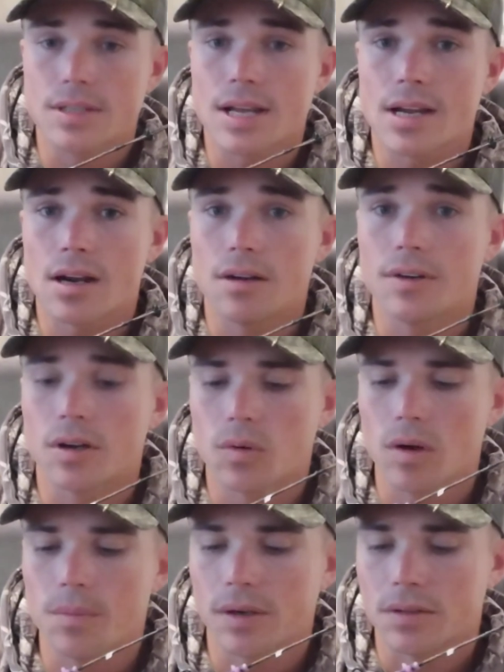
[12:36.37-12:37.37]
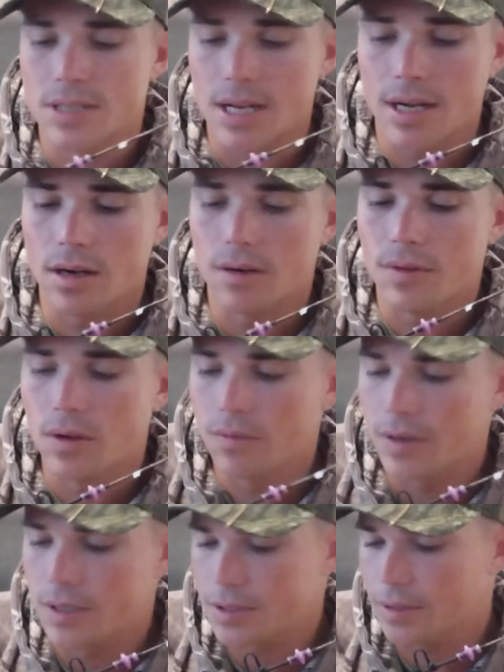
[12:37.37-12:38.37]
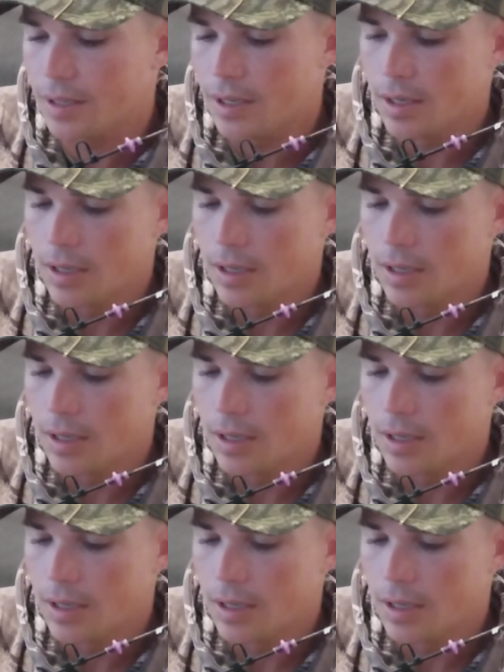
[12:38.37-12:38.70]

Take care of your equipment, it'll take care of you eventually.